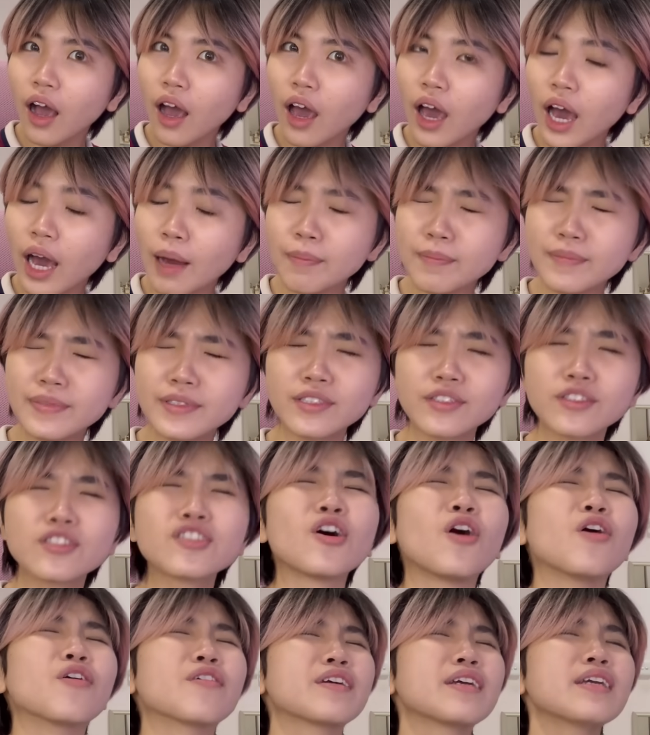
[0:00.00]
I'm
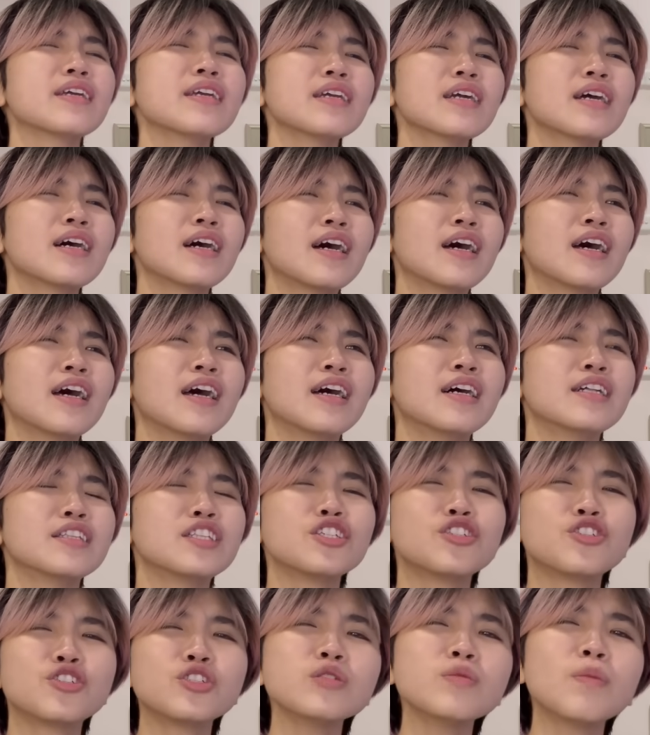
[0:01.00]
sorry.
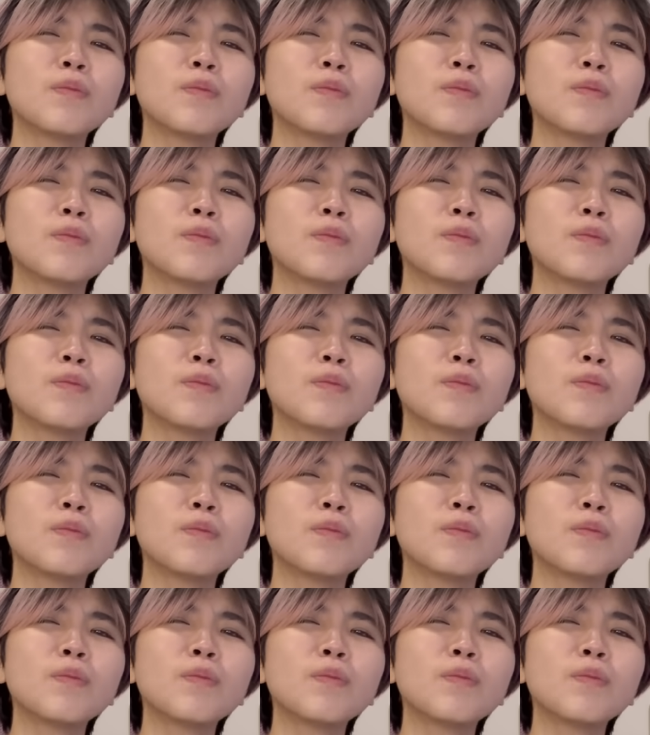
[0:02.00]
Did you